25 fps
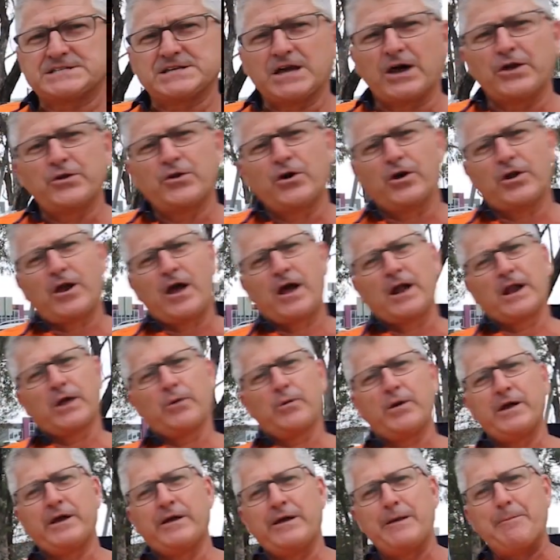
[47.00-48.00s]
So not only
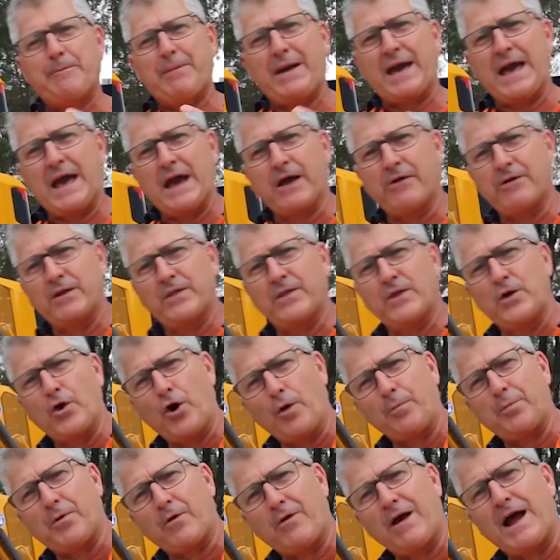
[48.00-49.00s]
are we empowering the
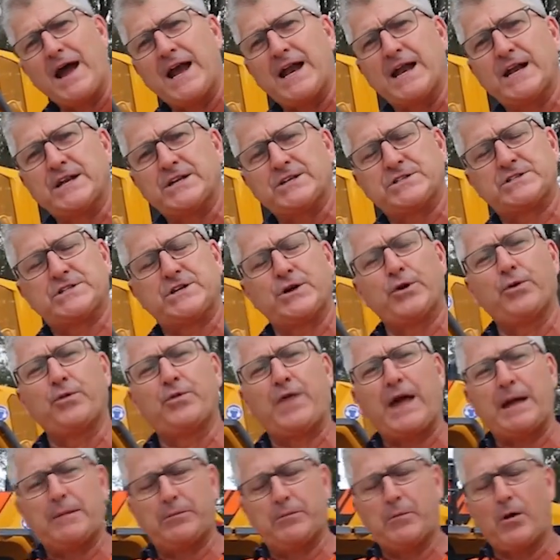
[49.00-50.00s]
operator to tell
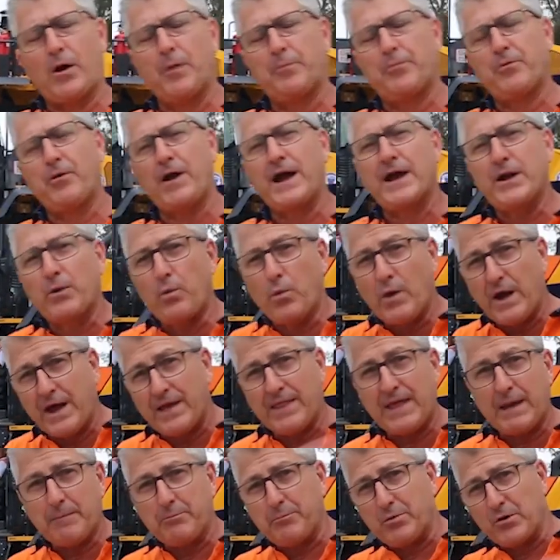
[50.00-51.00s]
that operator
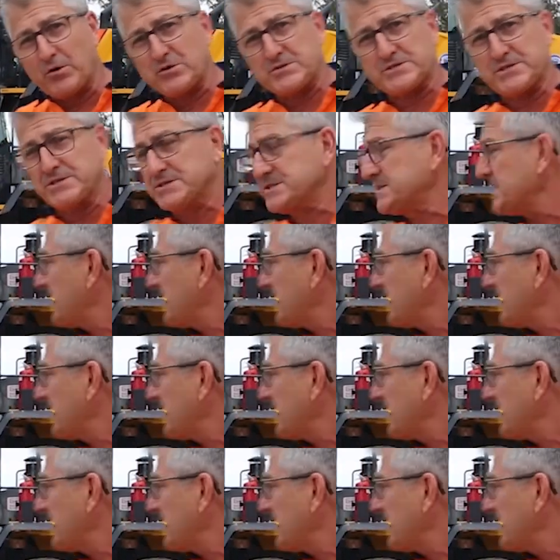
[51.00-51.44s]
where that person's